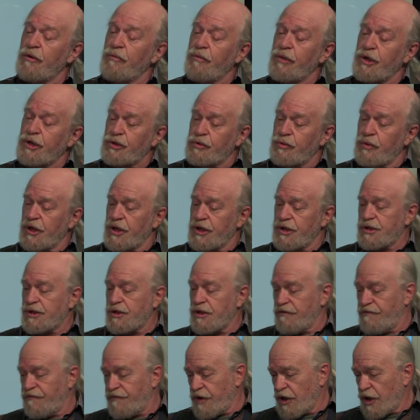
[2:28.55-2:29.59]
which was
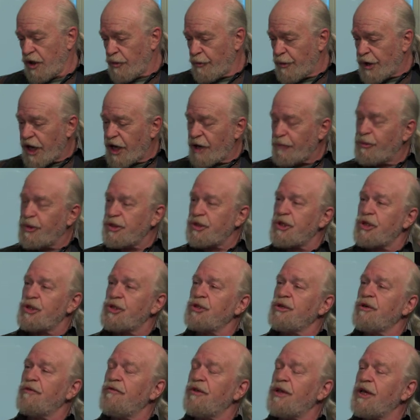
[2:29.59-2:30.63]
the fallback
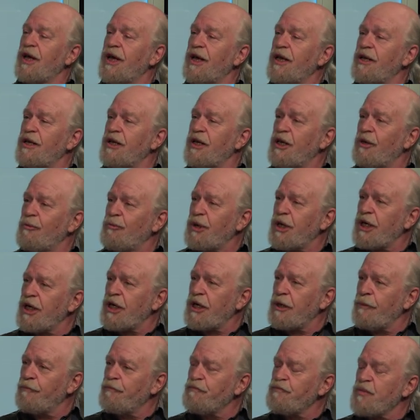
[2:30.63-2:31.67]
position of the
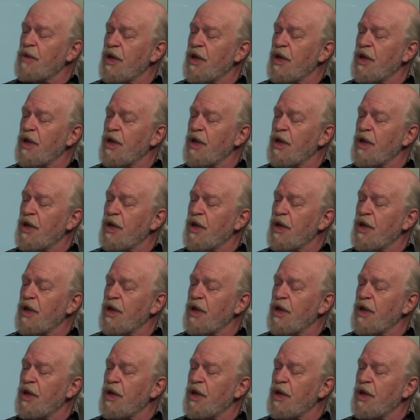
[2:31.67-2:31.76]
NDP,